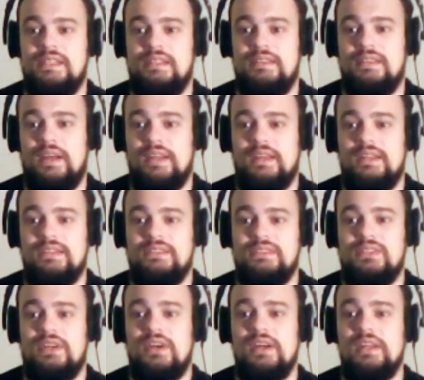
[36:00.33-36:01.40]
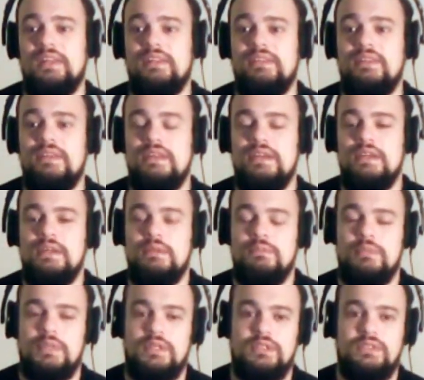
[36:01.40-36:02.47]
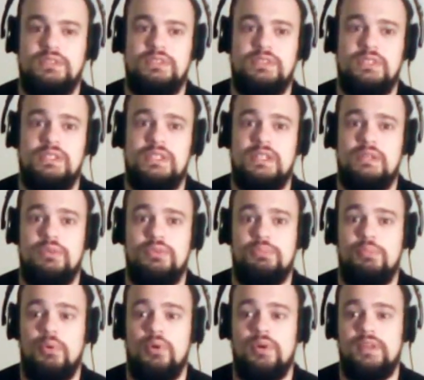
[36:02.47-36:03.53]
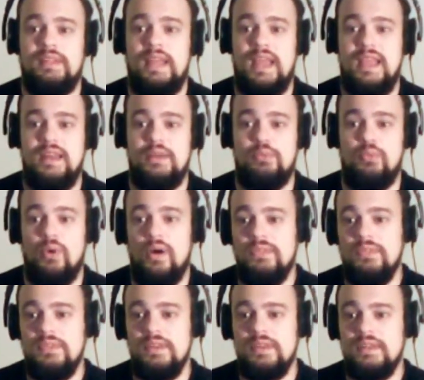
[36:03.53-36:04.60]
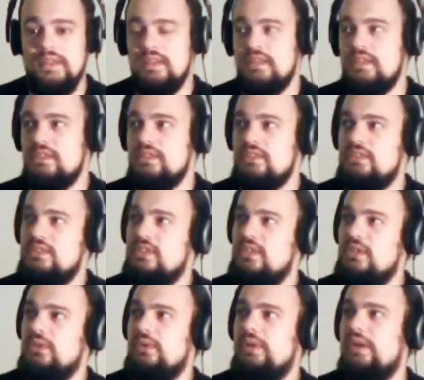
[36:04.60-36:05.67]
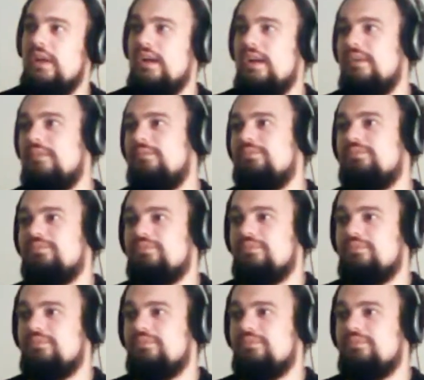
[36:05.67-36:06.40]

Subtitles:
and 90s child because he was born in 81. So